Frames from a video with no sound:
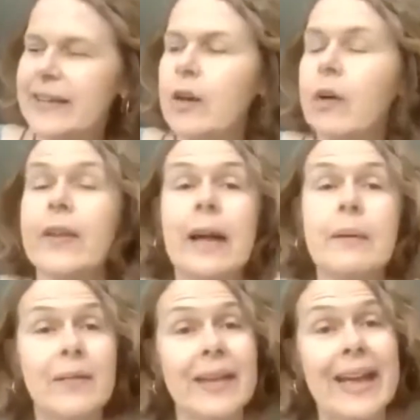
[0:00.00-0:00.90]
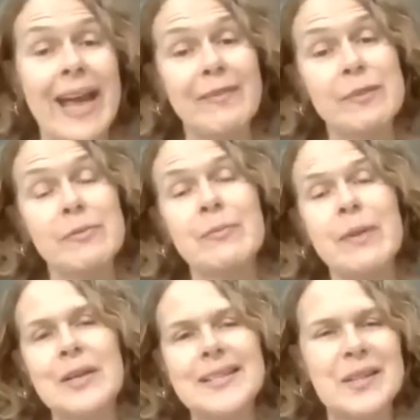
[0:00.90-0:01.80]
not that I'm giving it a heavy
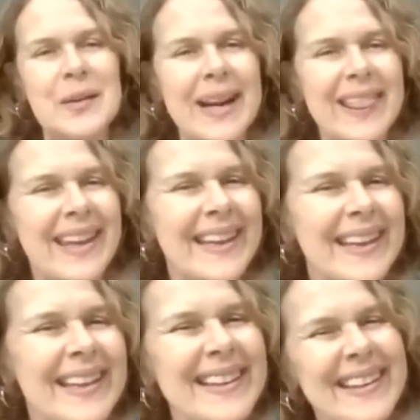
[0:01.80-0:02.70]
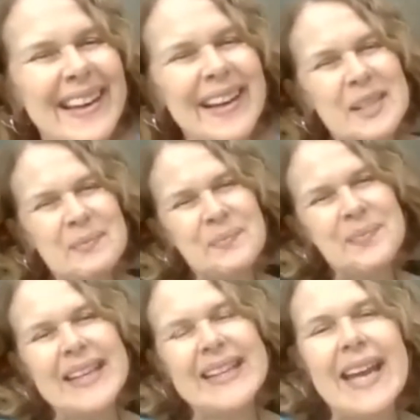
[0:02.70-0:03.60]
promotion or anything.
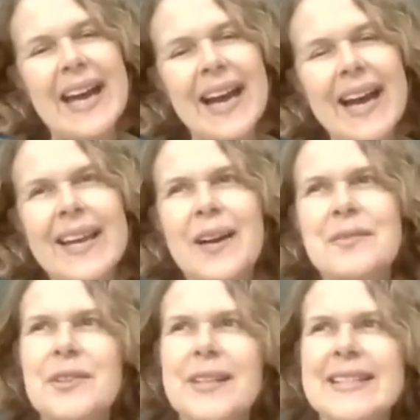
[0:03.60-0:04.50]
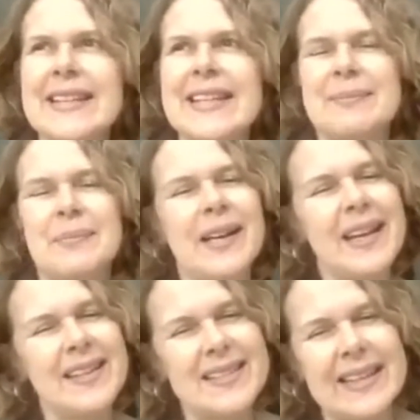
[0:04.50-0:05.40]
Yeah, I loved writing this book
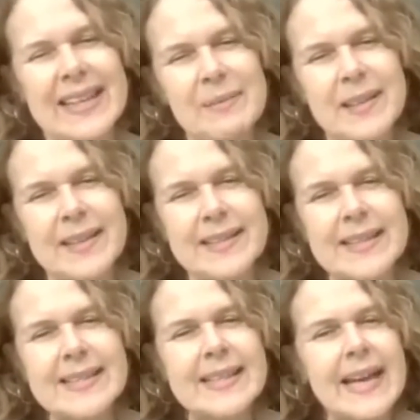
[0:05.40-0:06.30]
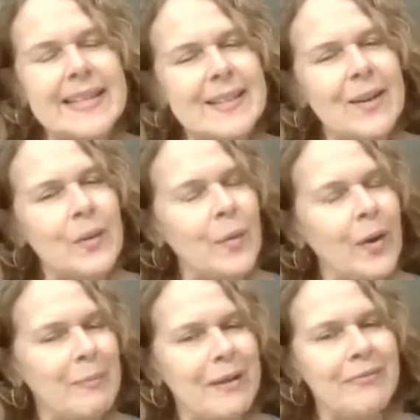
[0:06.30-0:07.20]
actually because it's set on one
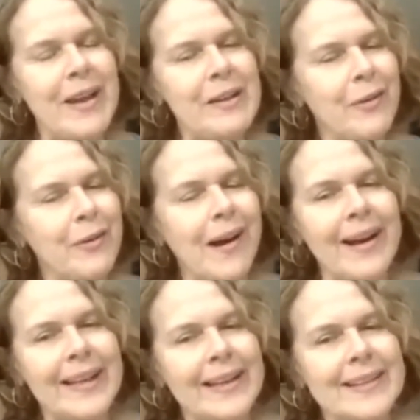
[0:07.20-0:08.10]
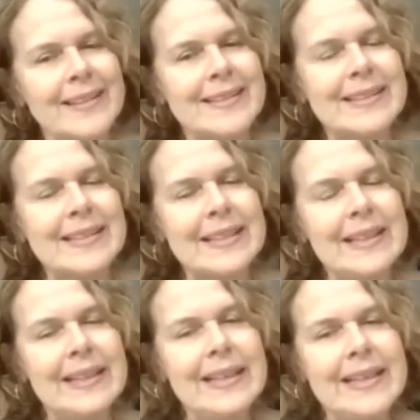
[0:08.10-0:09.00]
of my favourite islands.
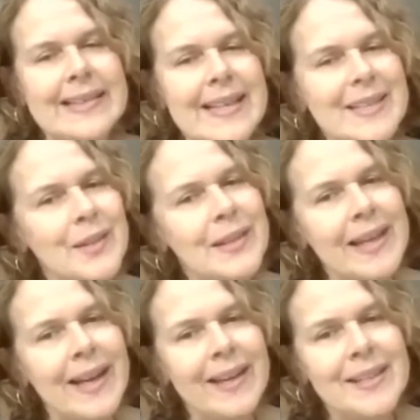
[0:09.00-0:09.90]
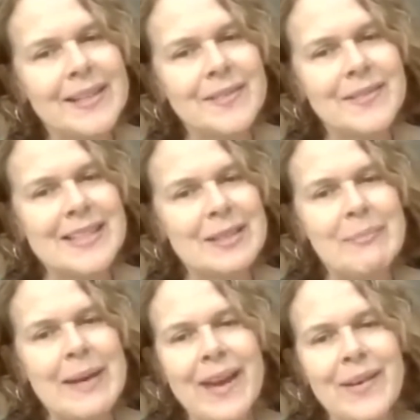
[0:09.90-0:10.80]
It's set on the island of St
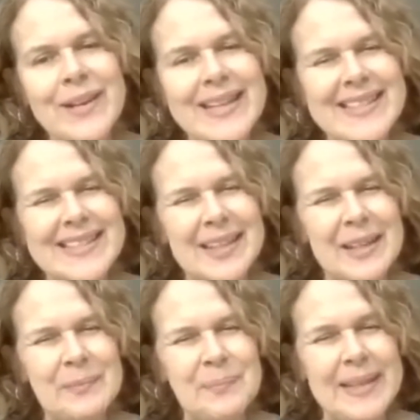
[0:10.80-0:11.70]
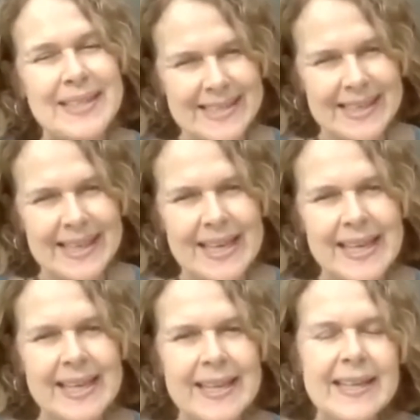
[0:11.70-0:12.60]
Mary's in
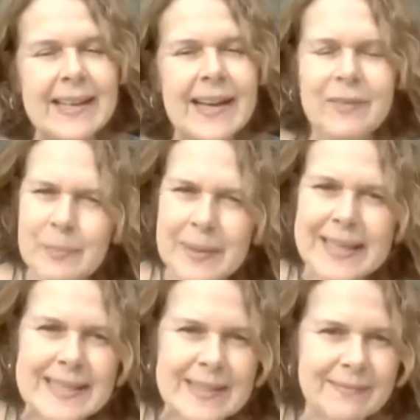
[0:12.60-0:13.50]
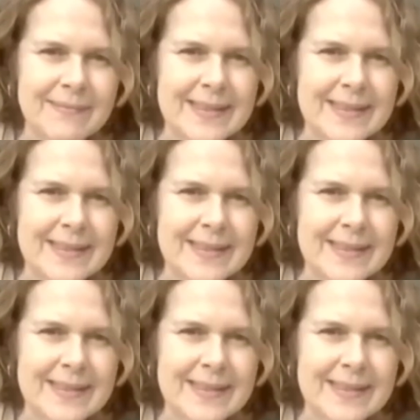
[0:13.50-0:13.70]
Scilly. Have you been to